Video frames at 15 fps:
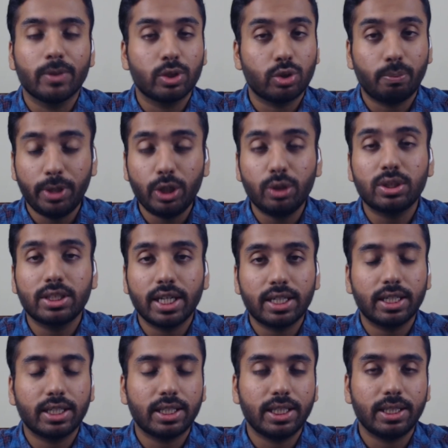So Piyush
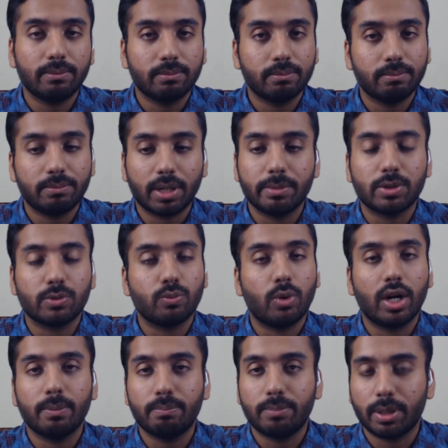stated the premise
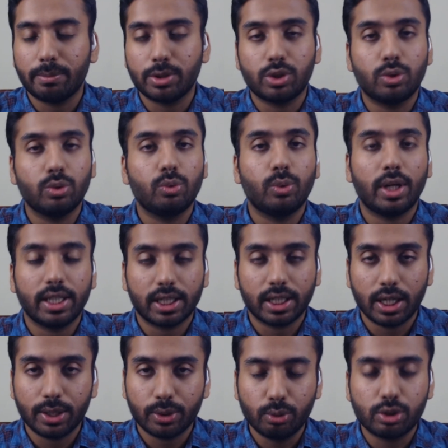1, premise 2, and the
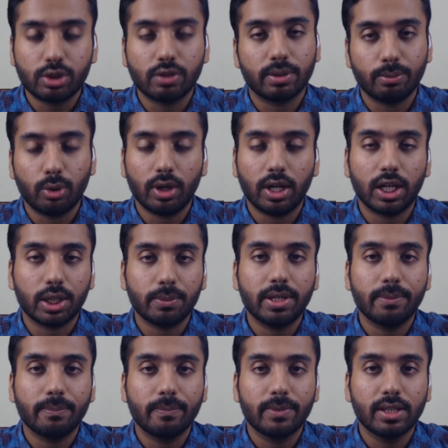conclusion of the moral
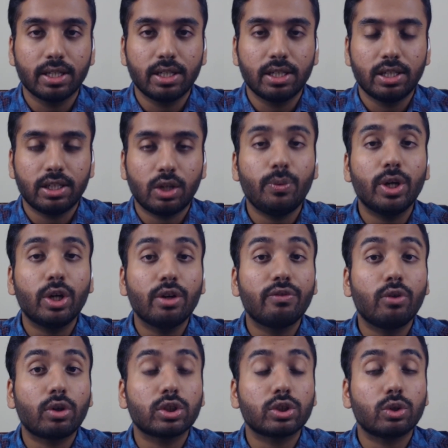argument. Now we're going to
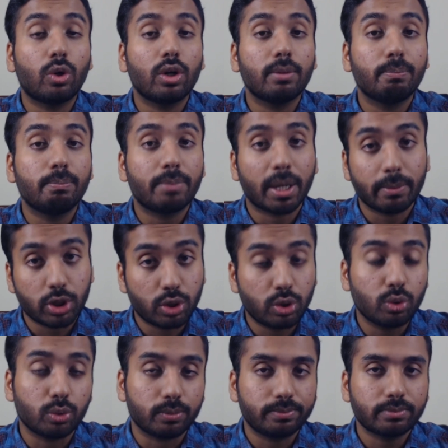focus on premise
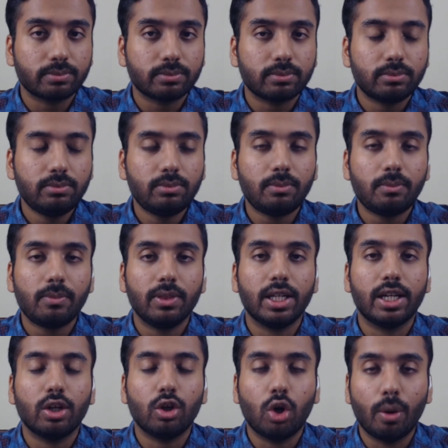2,
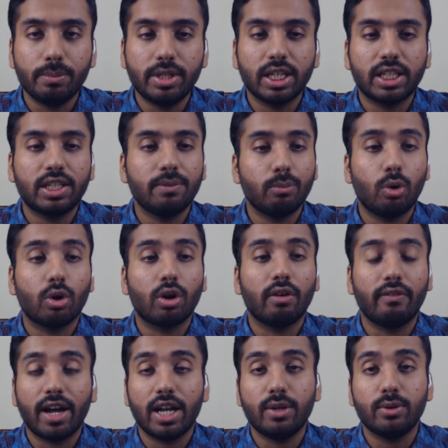that objective moral
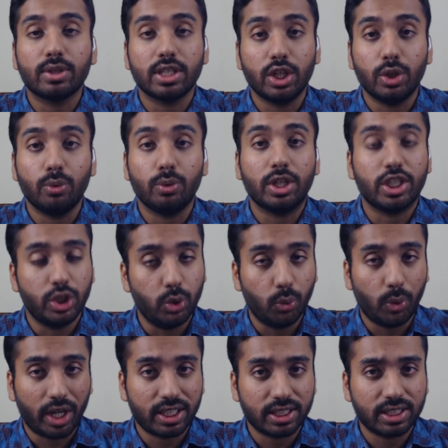values and duties do
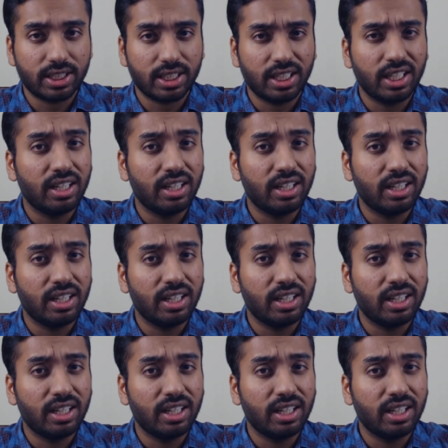exist.